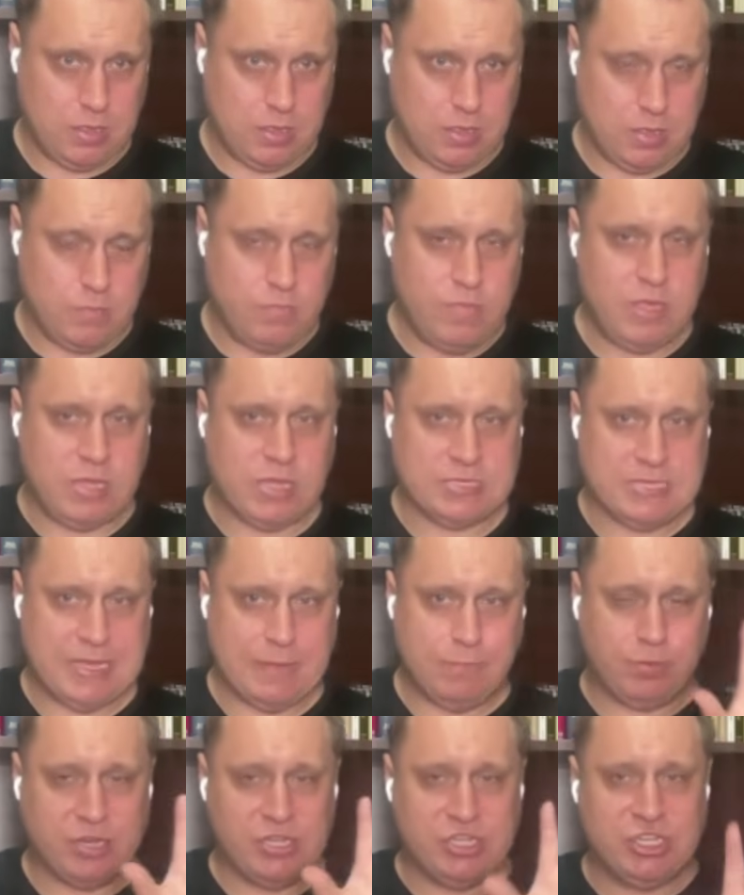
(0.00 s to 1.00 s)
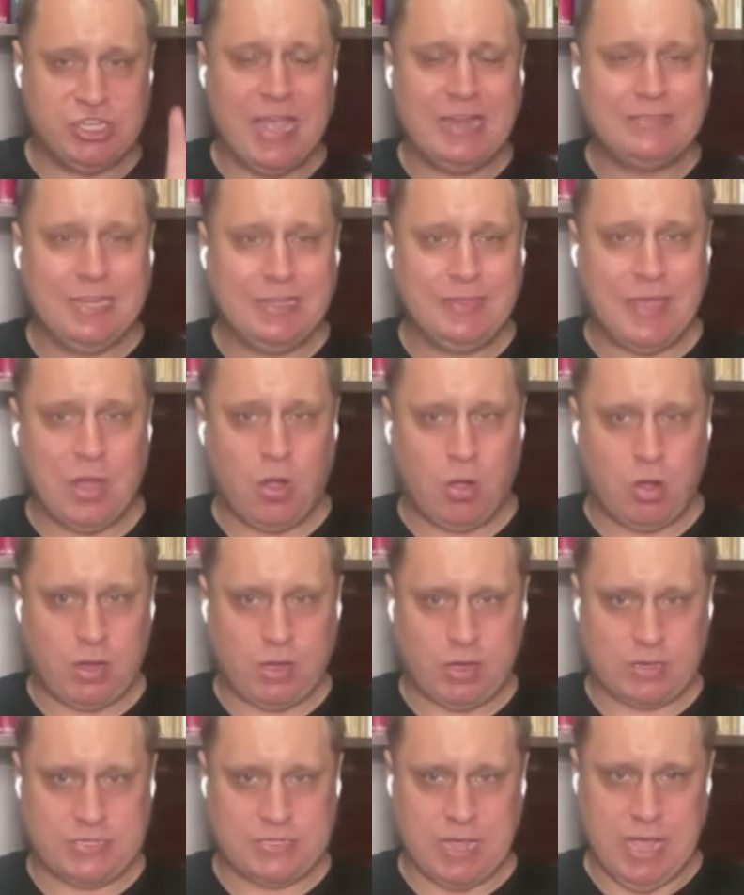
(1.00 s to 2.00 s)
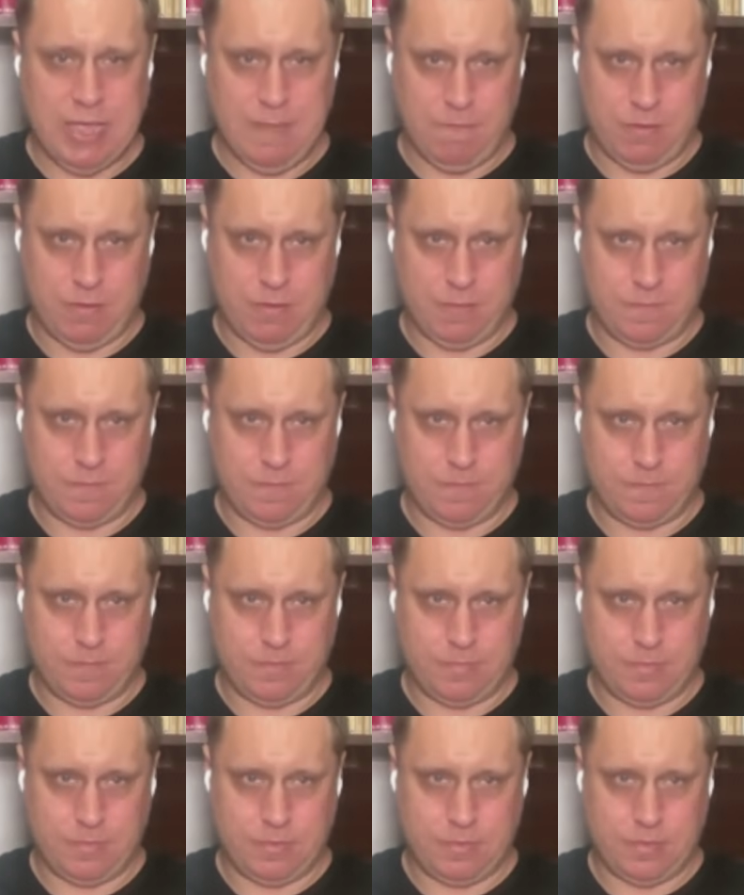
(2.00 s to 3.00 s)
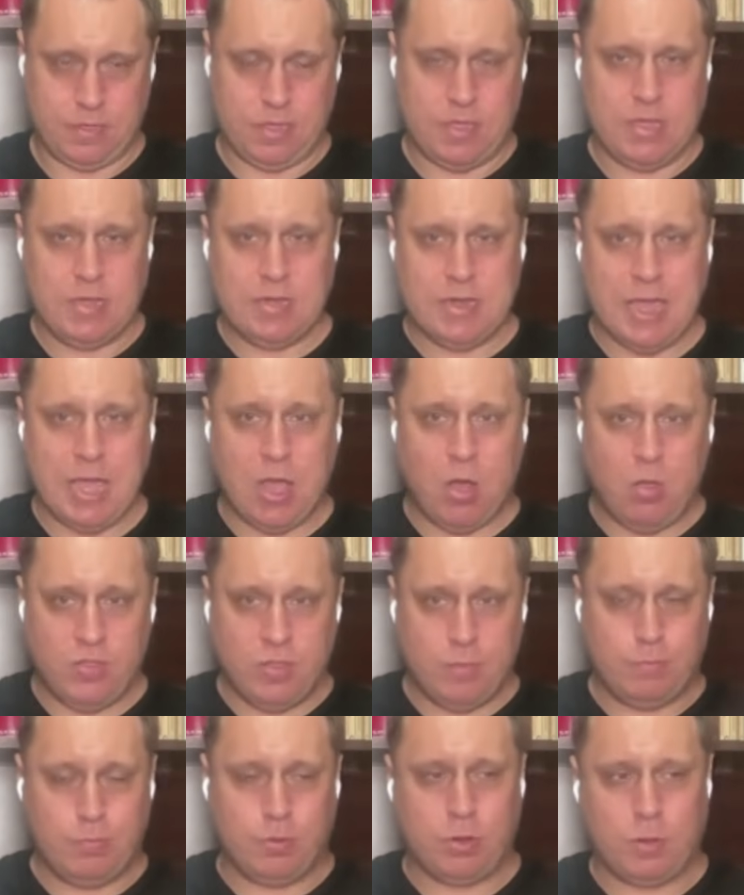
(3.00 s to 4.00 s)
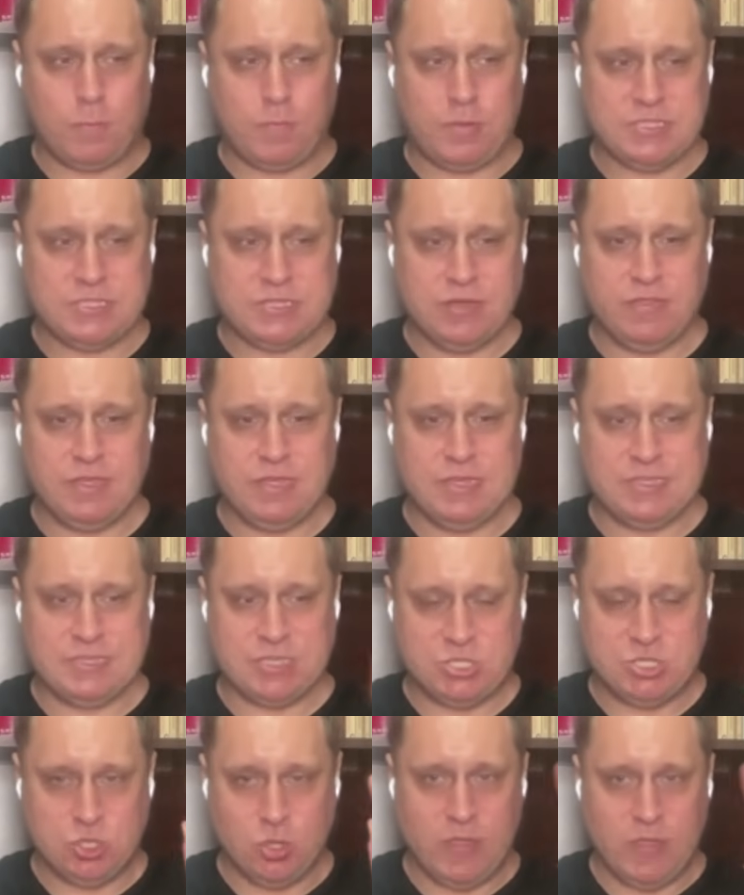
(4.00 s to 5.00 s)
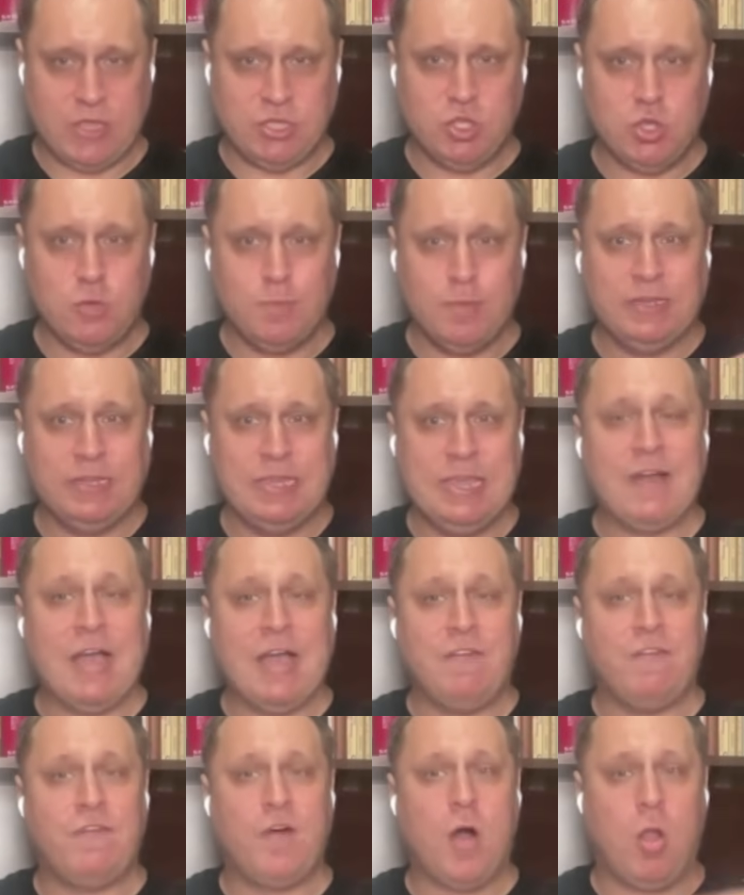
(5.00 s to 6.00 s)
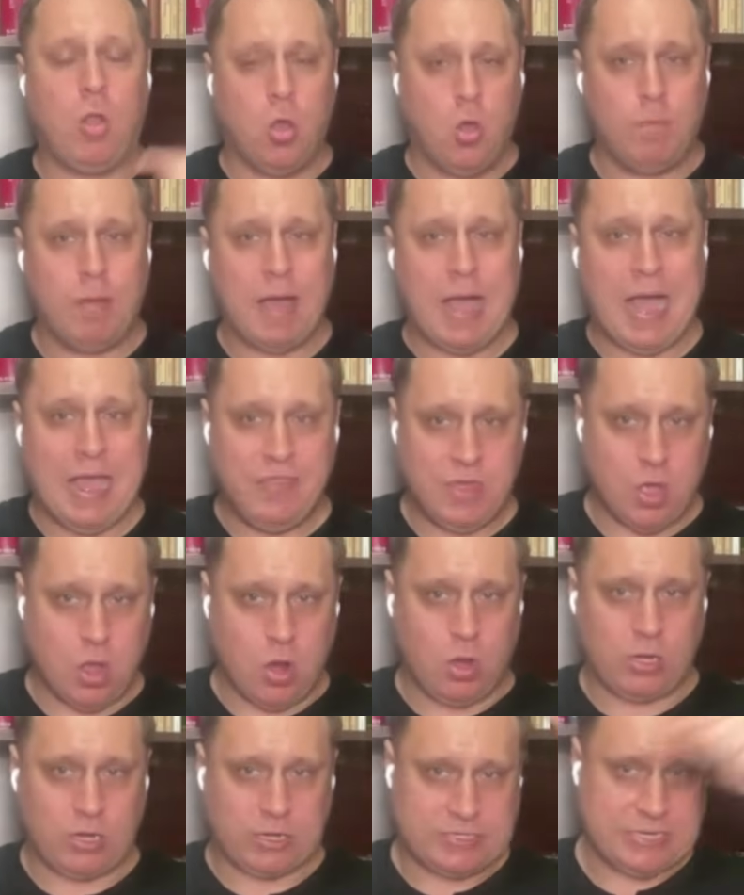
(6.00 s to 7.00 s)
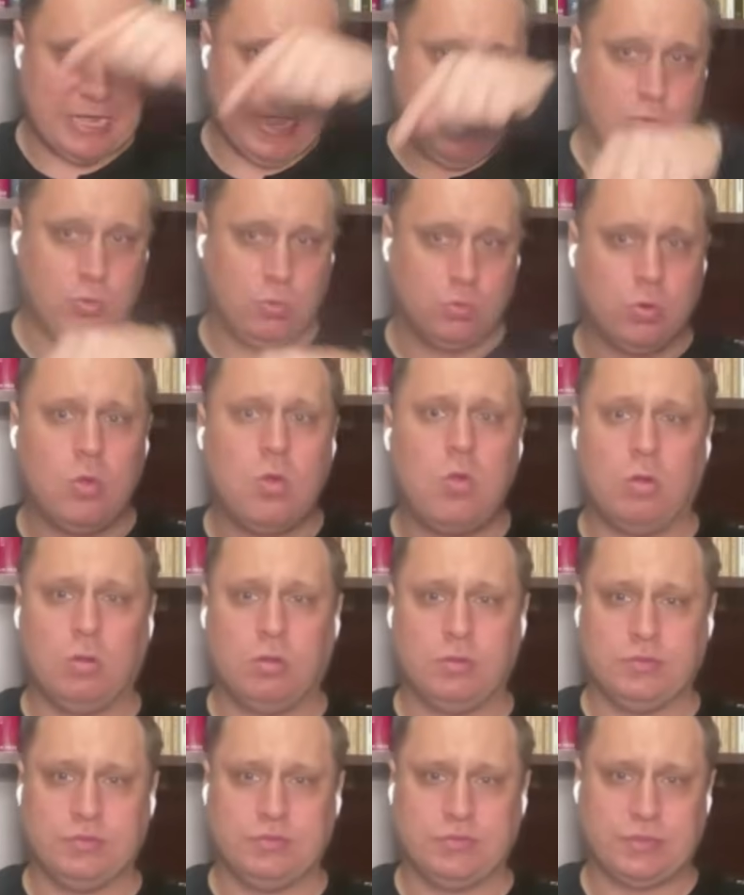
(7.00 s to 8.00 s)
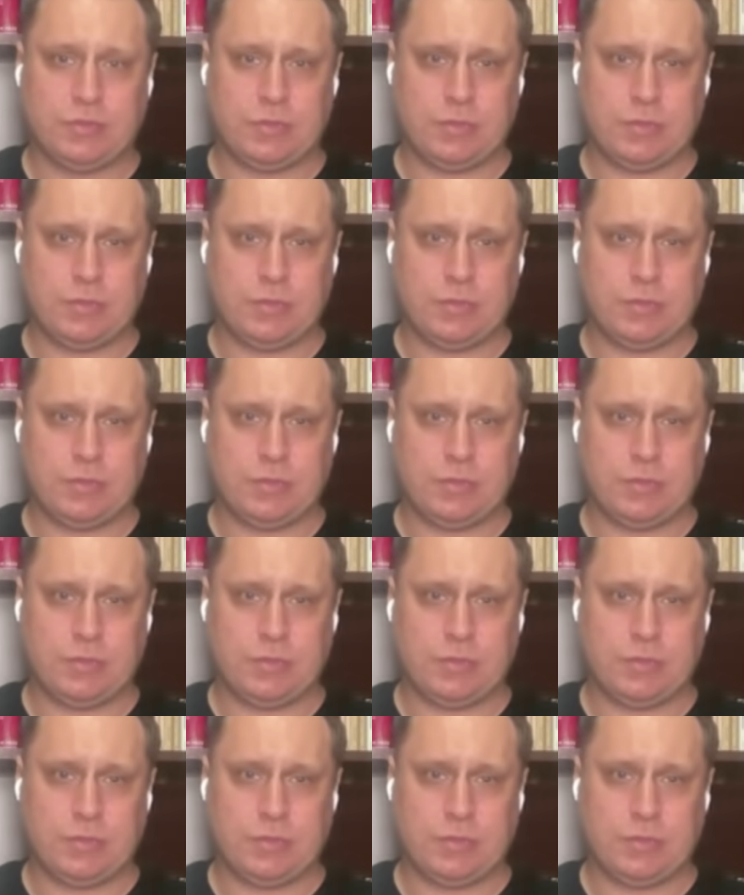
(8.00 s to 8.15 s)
Because I'm projecting that archetype. Now, the purpose of this is so that you believe I follow by the archetypal rules.